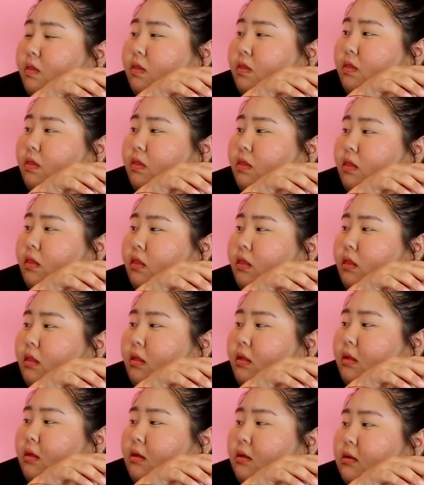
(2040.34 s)

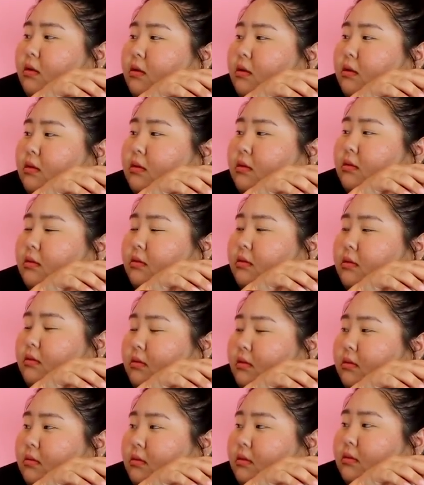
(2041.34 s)

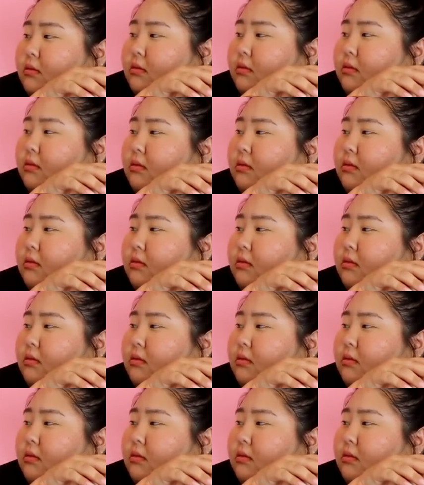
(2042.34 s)
(not speaking)